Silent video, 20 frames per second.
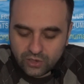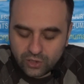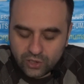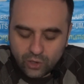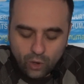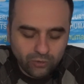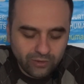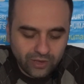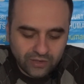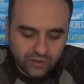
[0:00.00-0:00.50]

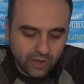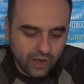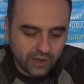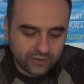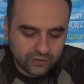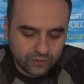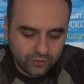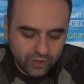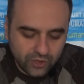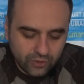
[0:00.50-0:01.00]
always
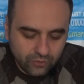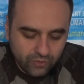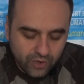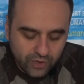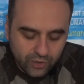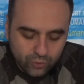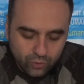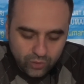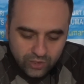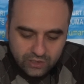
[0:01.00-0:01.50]
acts
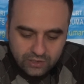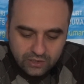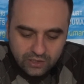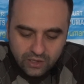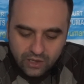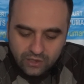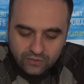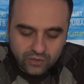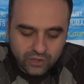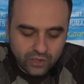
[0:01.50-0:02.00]
very
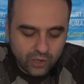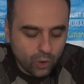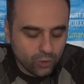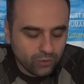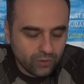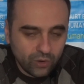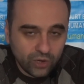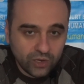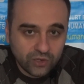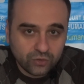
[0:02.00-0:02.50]
quickly, and
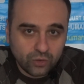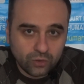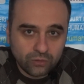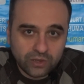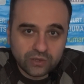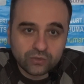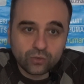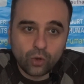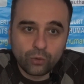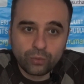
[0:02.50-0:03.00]
he's
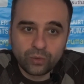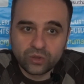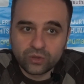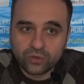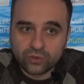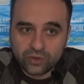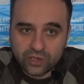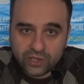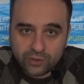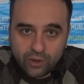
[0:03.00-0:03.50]
always open
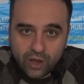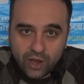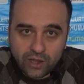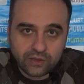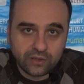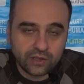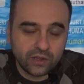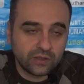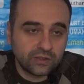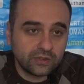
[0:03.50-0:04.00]
to new
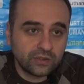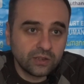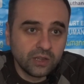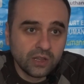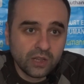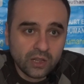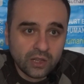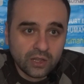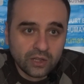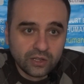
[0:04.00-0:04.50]
ideas.
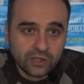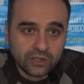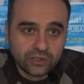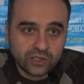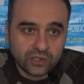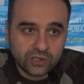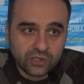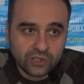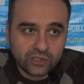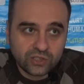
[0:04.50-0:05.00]

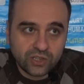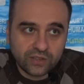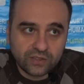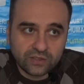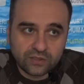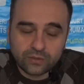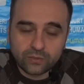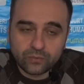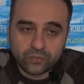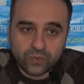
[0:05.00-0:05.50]
He
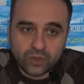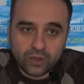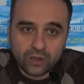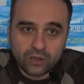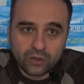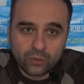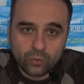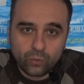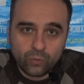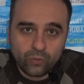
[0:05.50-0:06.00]
just
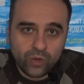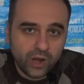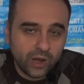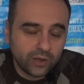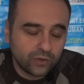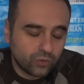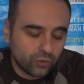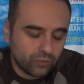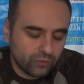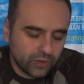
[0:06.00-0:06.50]
when
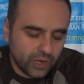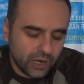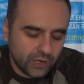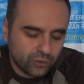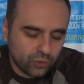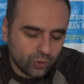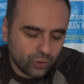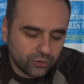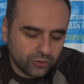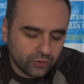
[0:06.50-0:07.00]
I
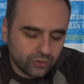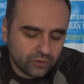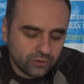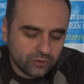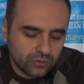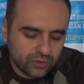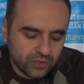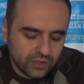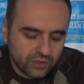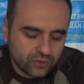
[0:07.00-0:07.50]
told
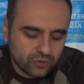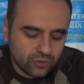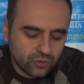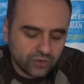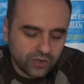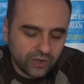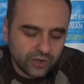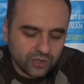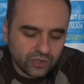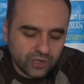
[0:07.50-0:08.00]
this to
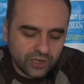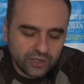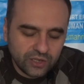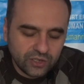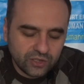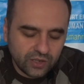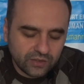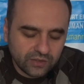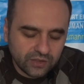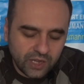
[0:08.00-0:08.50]
Serikžan,
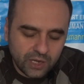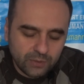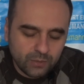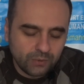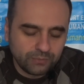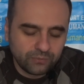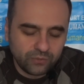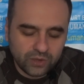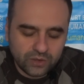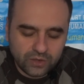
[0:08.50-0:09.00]
he just came
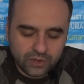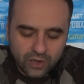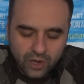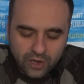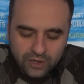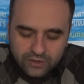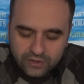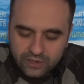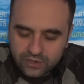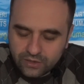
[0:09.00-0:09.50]
up with the
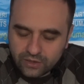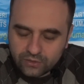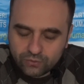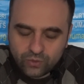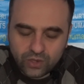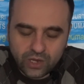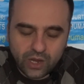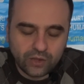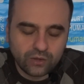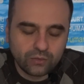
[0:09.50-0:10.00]
idea that
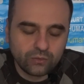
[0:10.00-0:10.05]
we